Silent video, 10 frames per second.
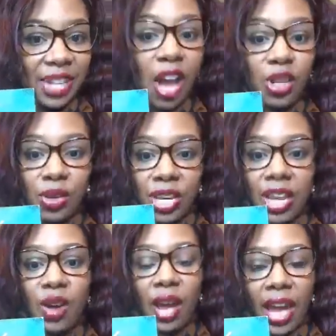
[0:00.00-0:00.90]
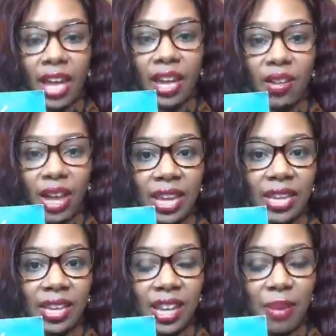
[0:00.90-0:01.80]
Oh, you did? Okay. Okay,
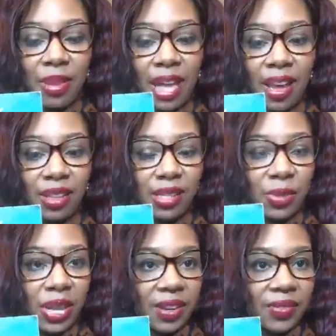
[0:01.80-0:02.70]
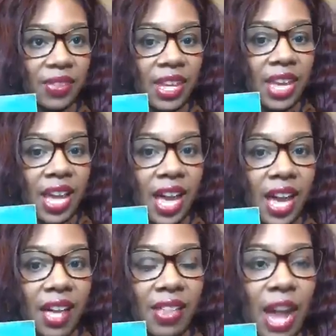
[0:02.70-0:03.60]
good. I'm glad all is well.
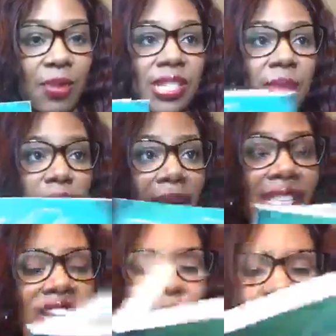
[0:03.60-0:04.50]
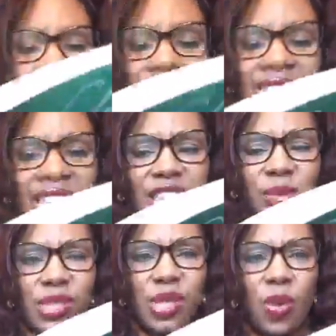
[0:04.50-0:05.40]
That I was in with myself, and I want to say there
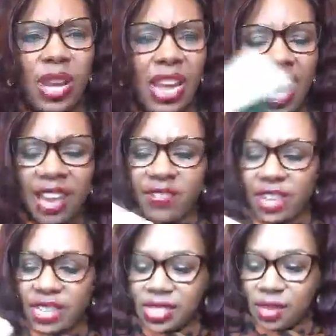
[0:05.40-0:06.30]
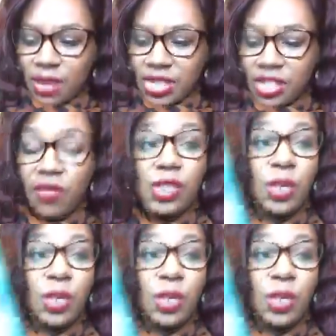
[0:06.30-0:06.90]
was 29 of us, myself